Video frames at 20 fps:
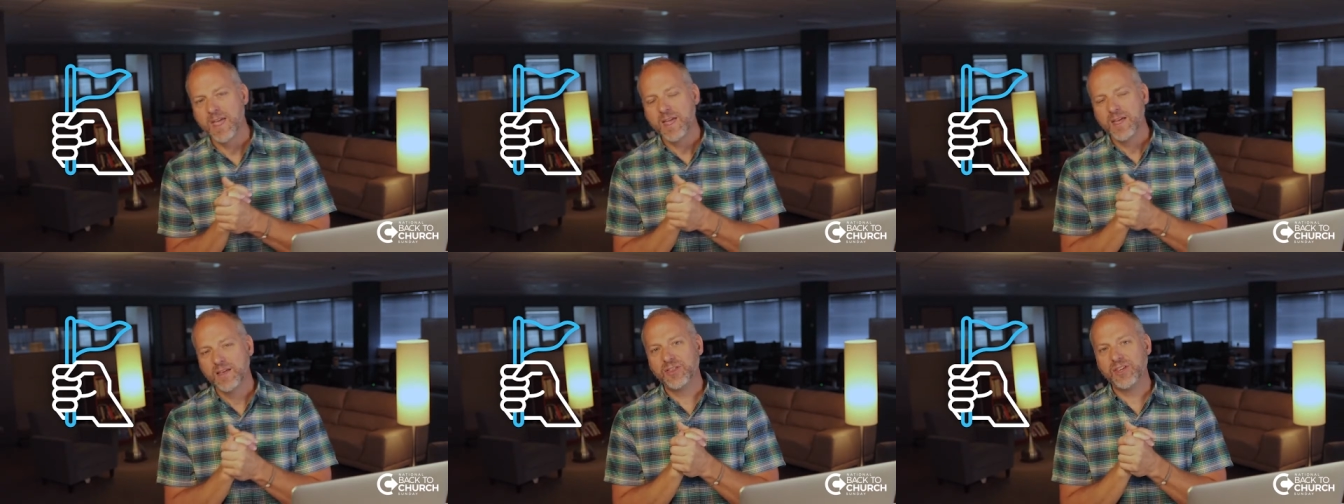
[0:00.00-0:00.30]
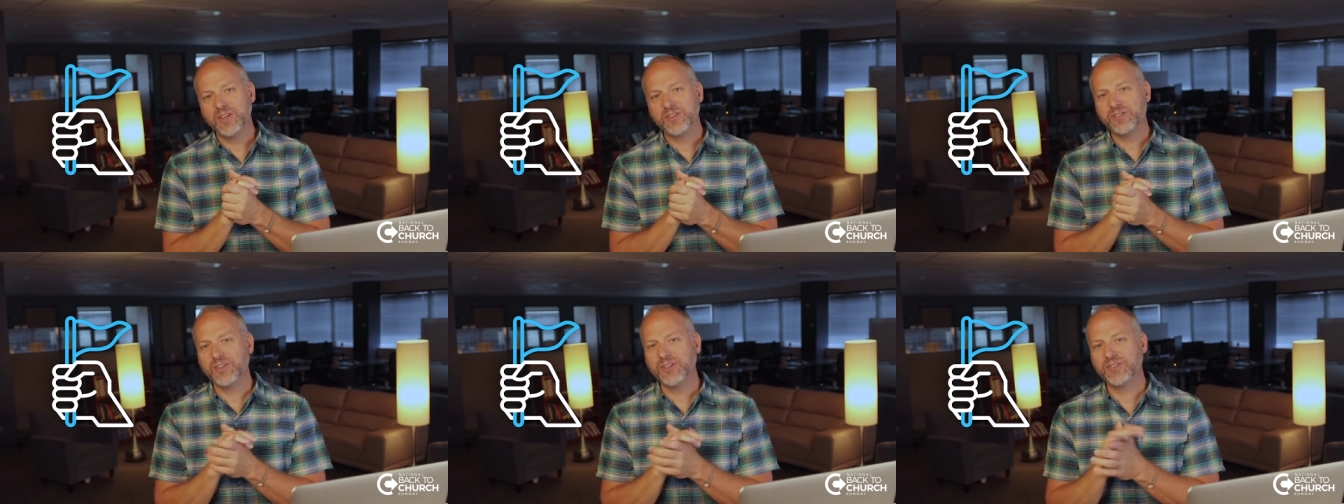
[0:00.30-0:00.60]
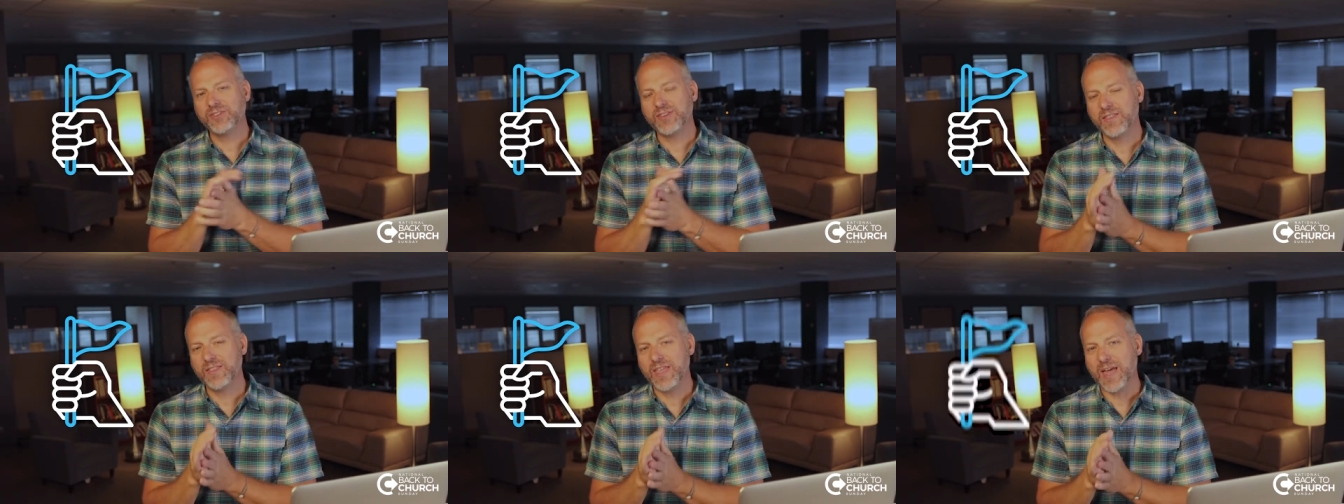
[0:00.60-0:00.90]
This
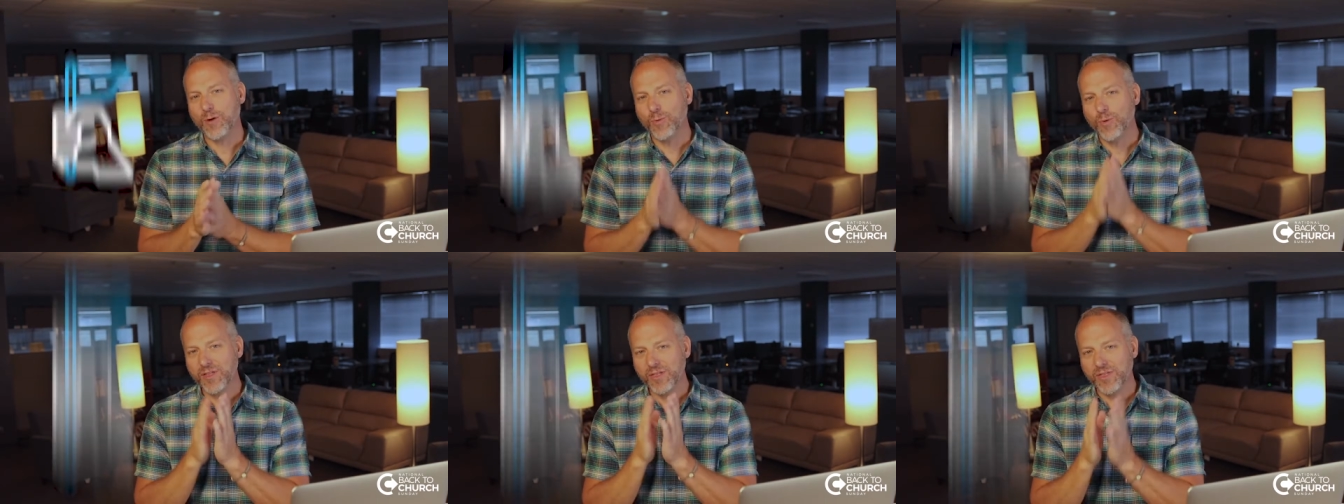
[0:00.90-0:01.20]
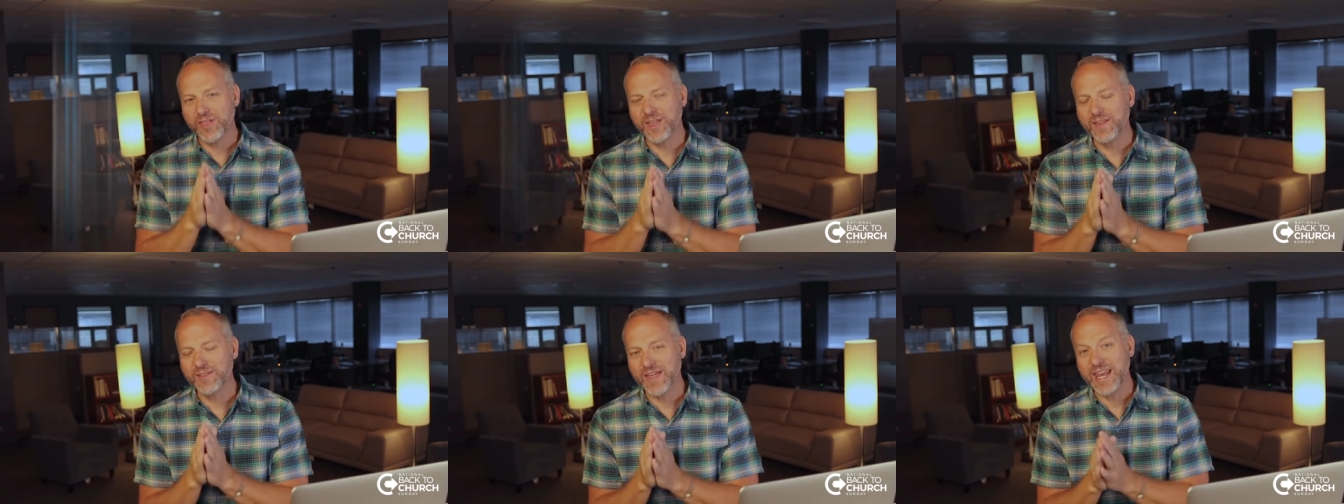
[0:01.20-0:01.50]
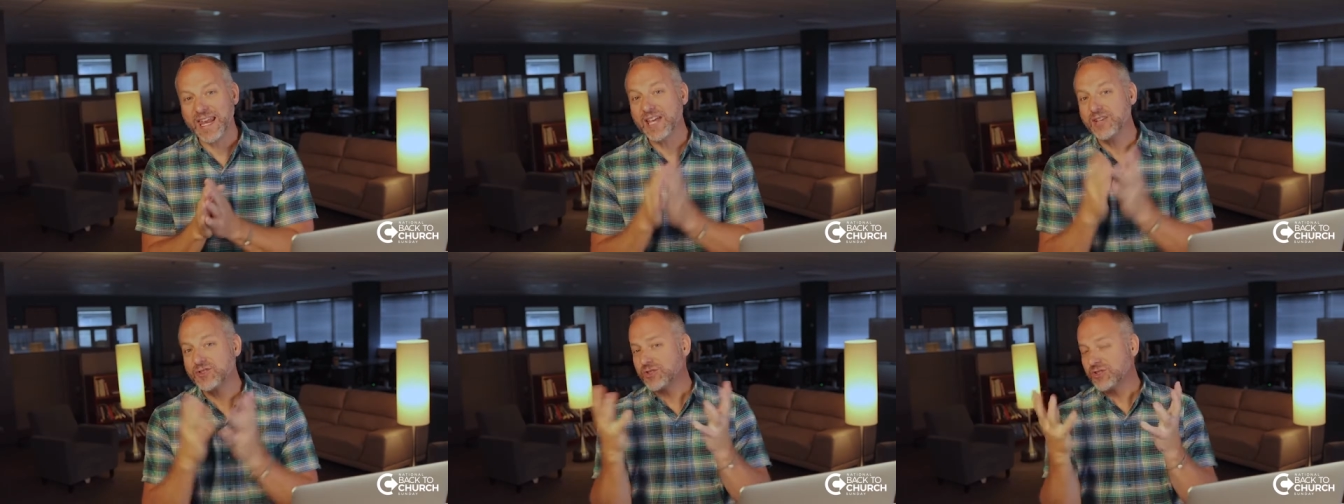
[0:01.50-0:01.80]
is that one thing
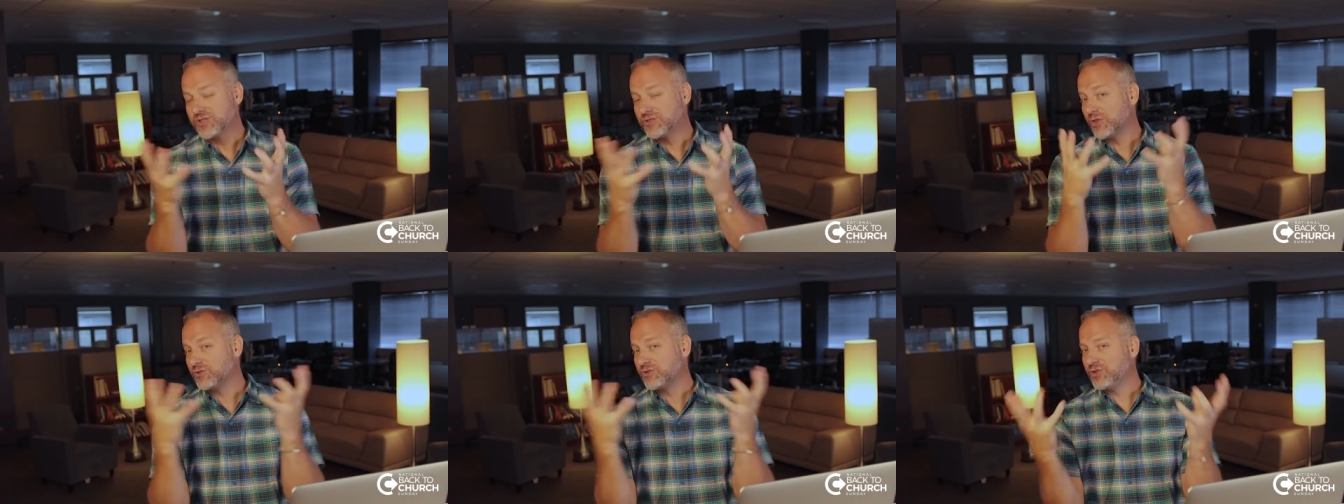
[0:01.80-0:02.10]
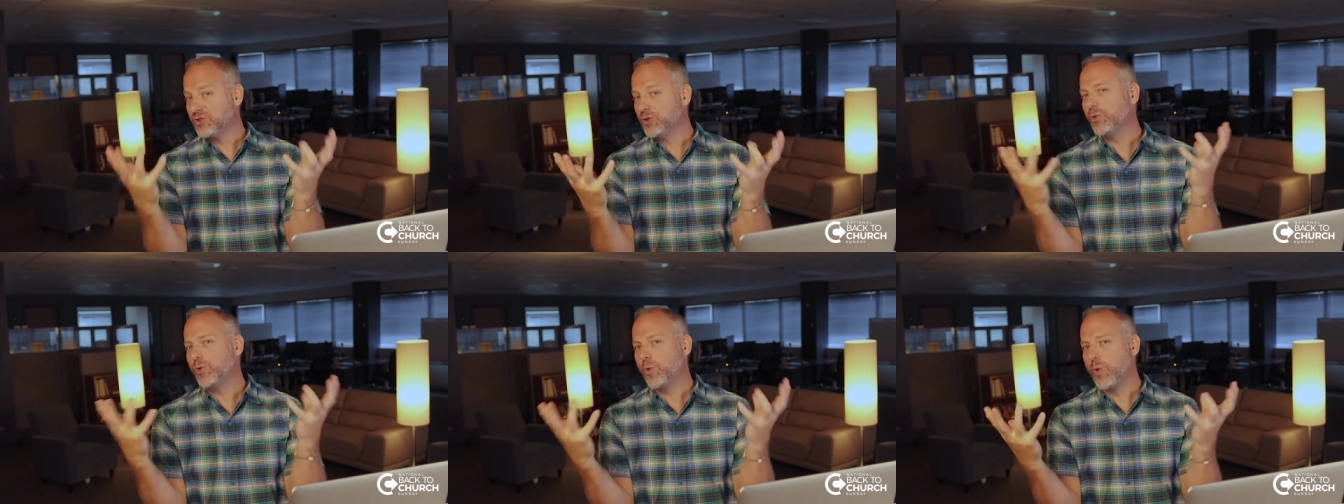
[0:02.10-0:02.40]
that answers those two